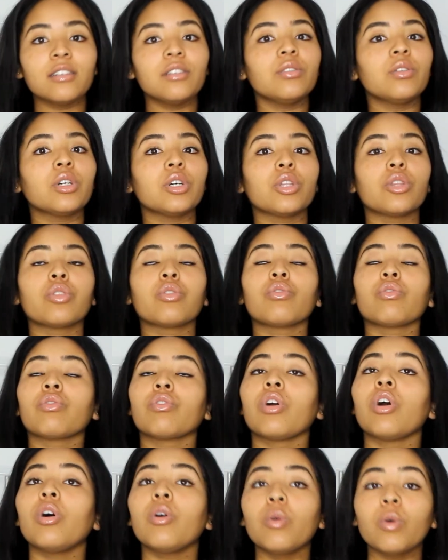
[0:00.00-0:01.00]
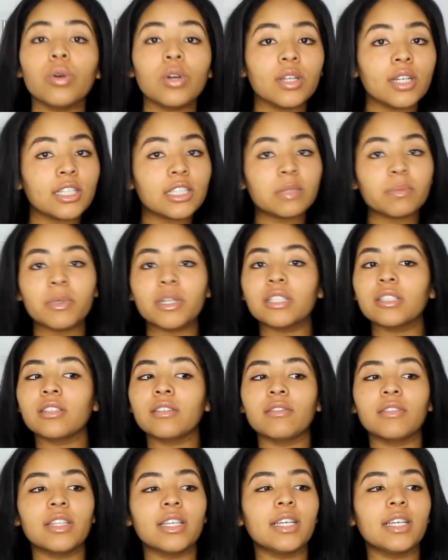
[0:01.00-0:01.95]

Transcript: you could throw on expensive